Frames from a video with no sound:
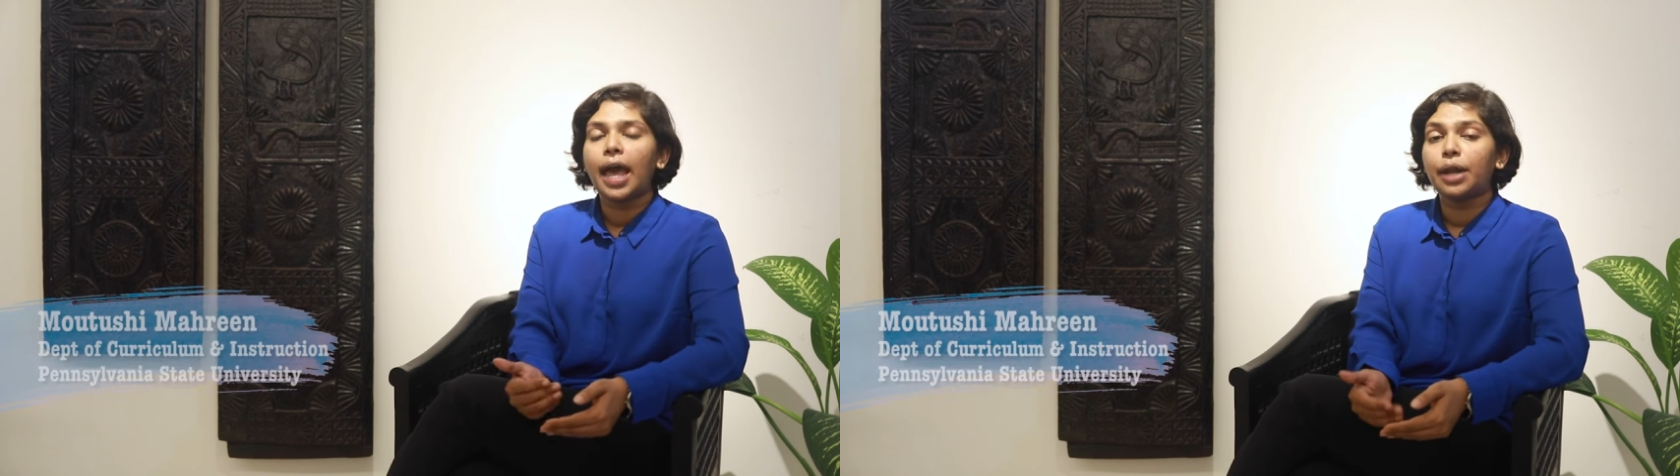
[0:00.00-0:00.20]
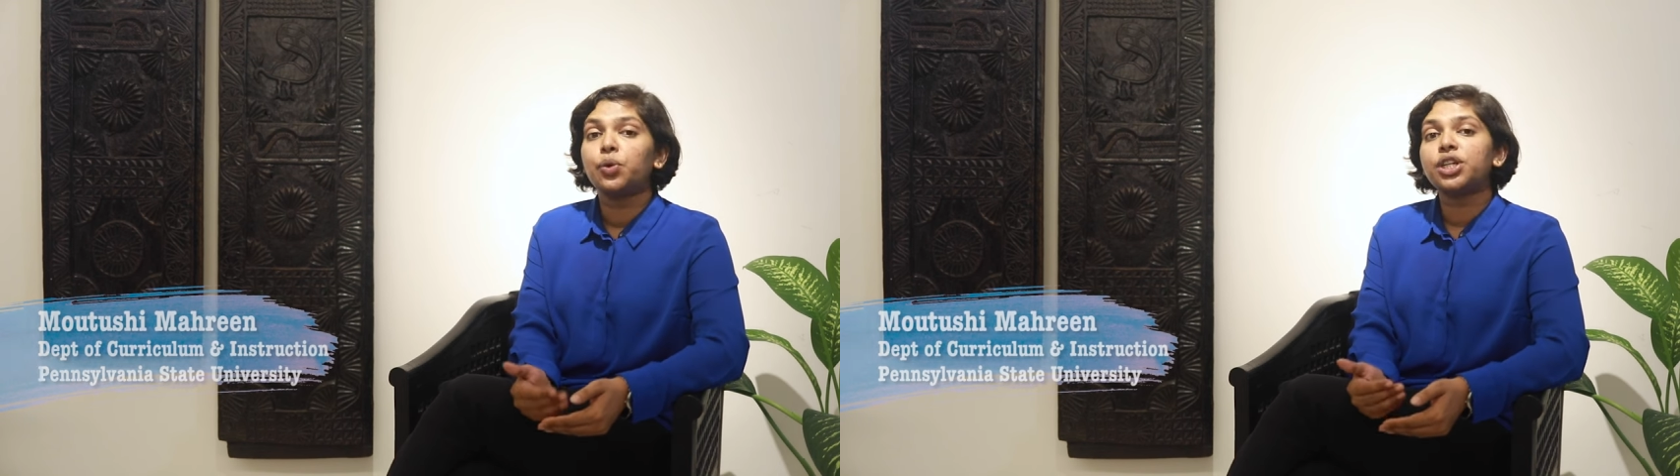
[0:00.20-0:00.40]

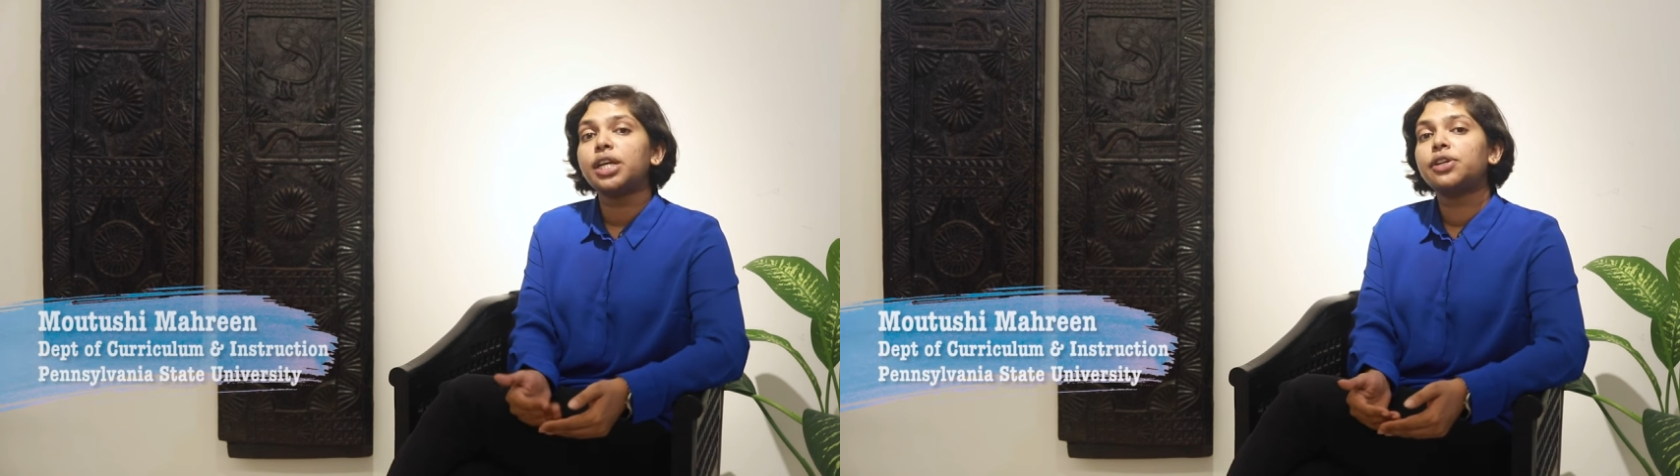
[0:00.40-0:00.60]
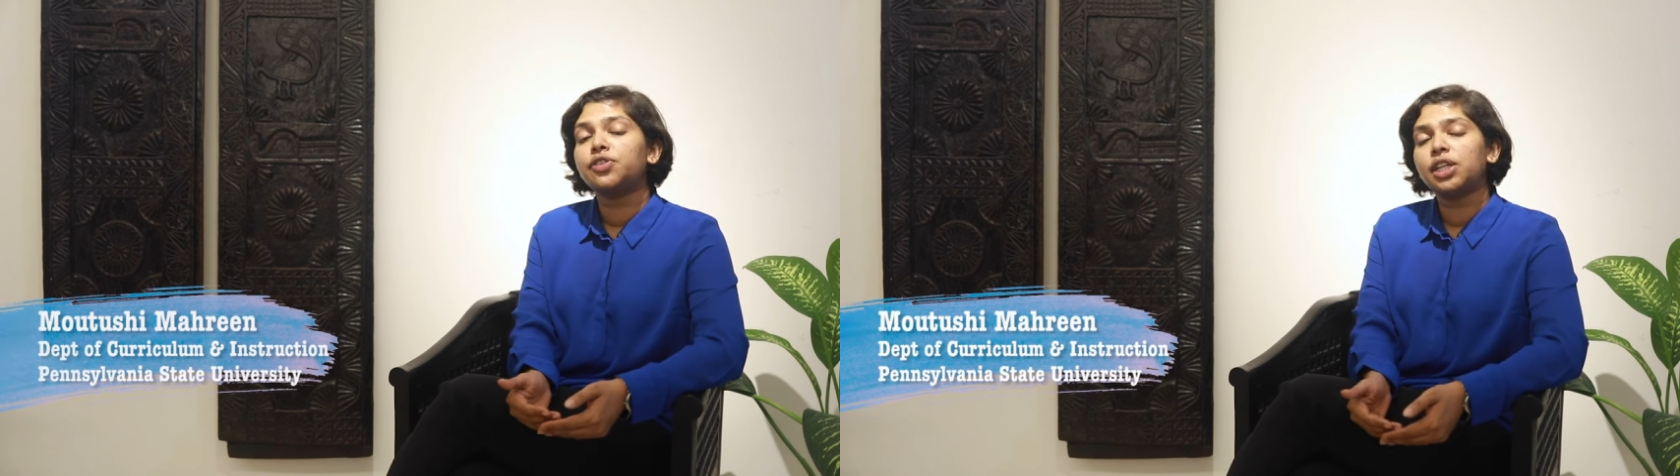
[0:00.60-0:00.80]
And what
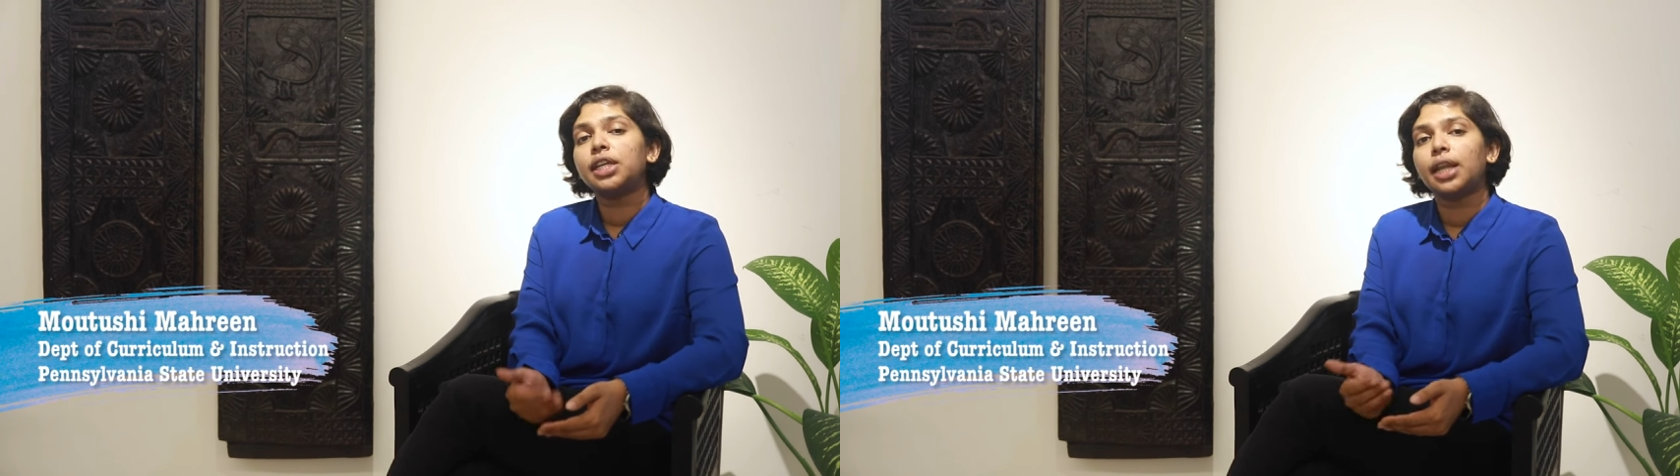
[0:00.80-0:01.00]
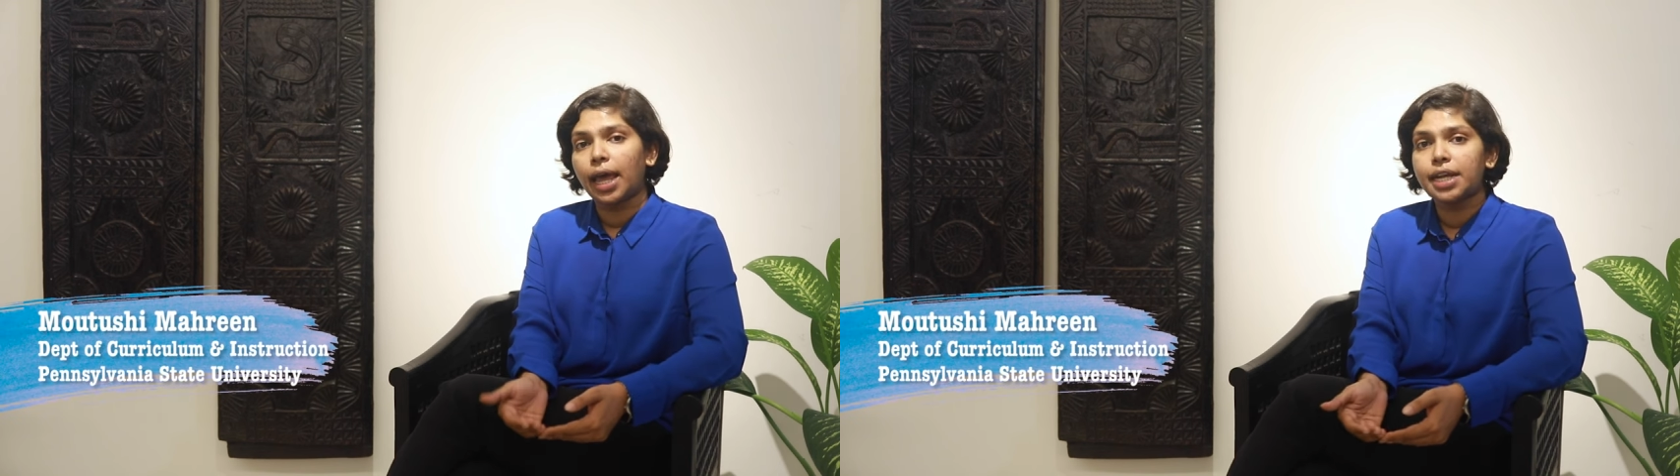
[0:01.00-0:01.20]
I
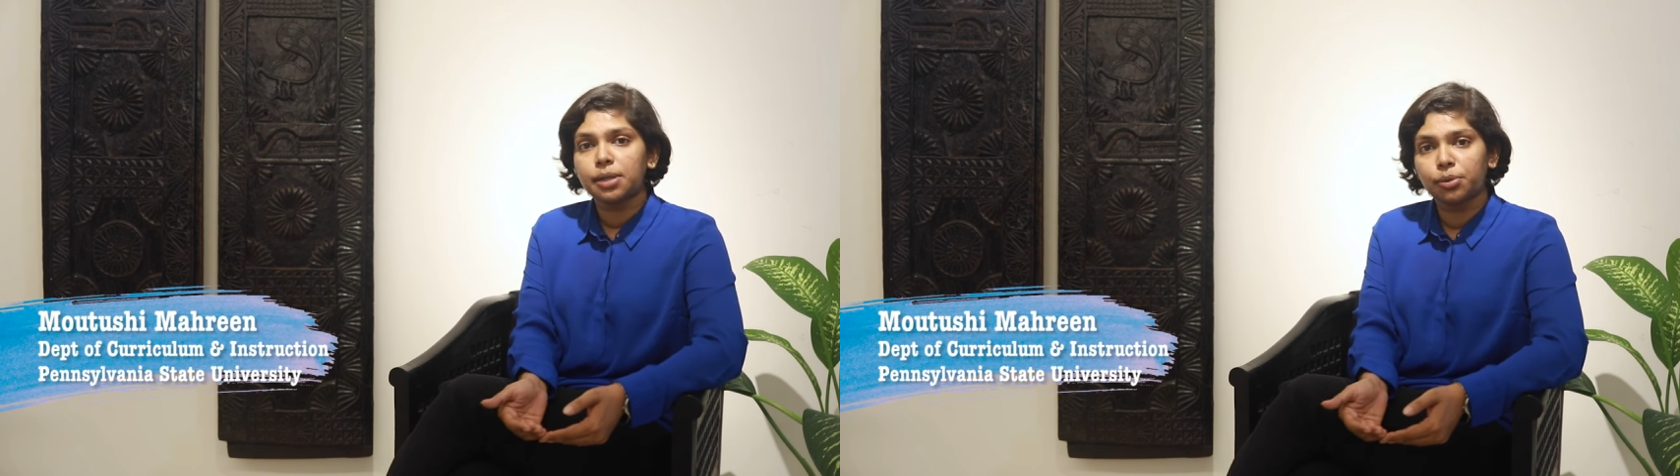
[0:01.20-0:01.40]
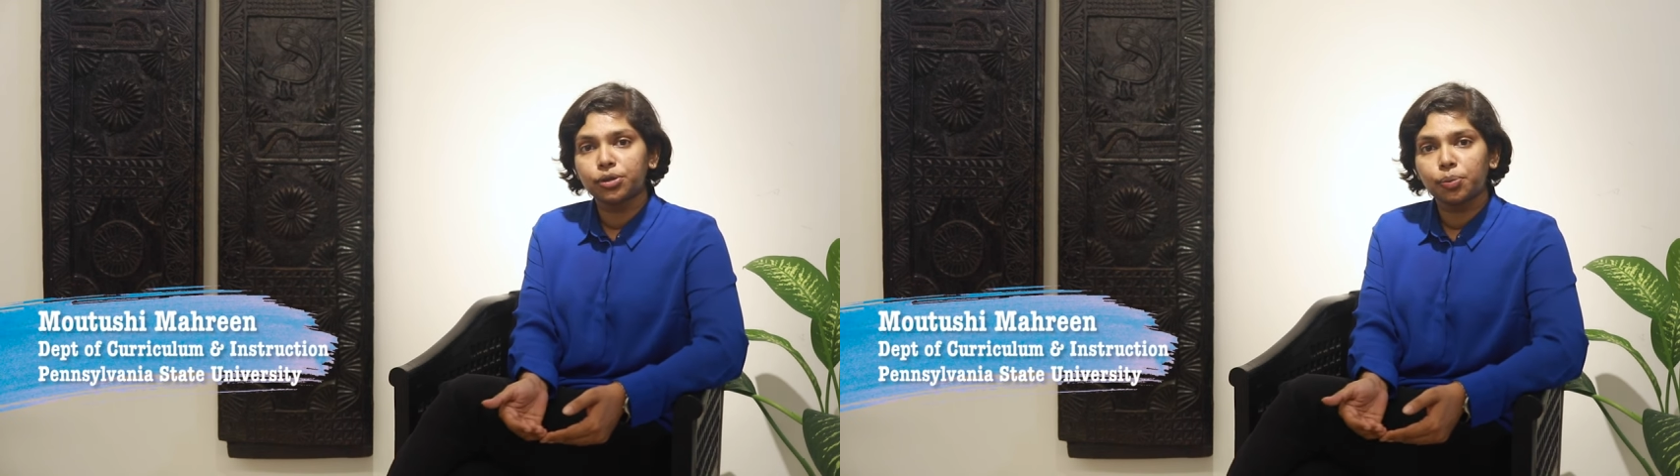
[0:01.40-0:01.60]
really liked
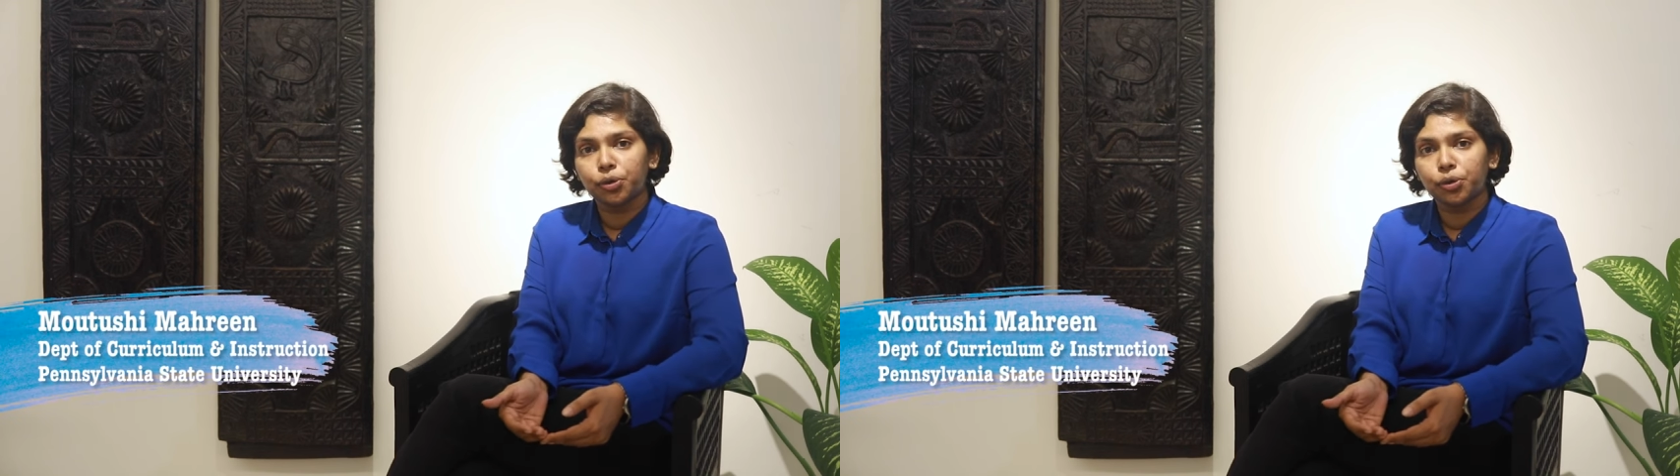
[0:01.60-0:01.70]
about the